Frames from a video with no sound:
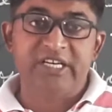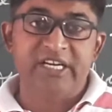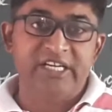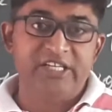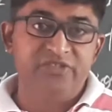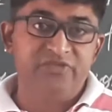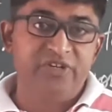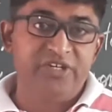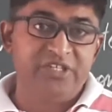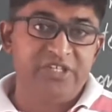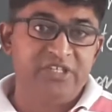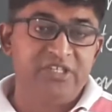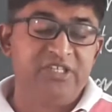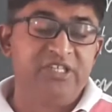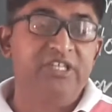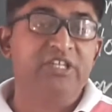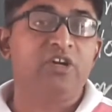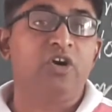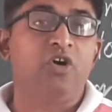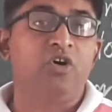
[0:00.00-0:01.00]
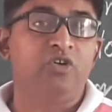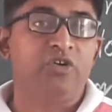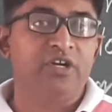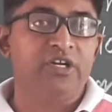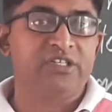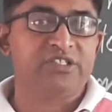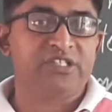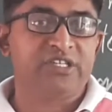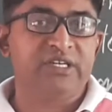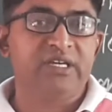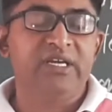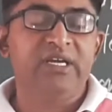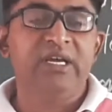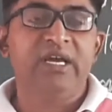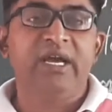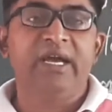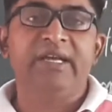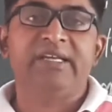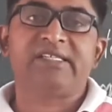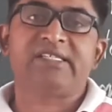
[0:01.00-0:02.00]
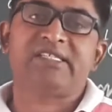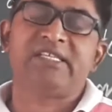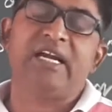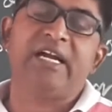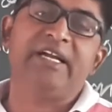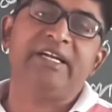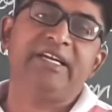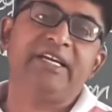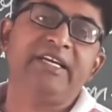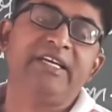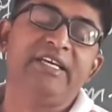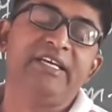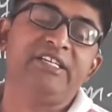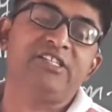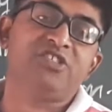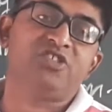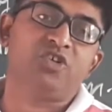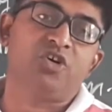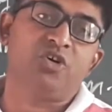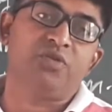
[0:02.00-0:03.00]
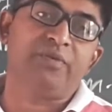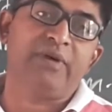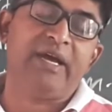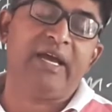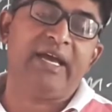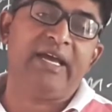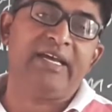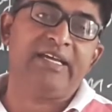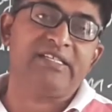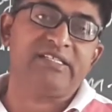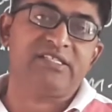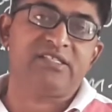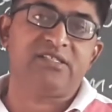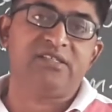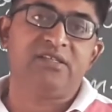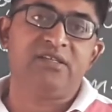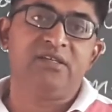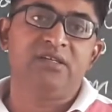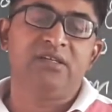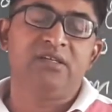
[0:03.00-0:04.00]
graduated in honors and started his job as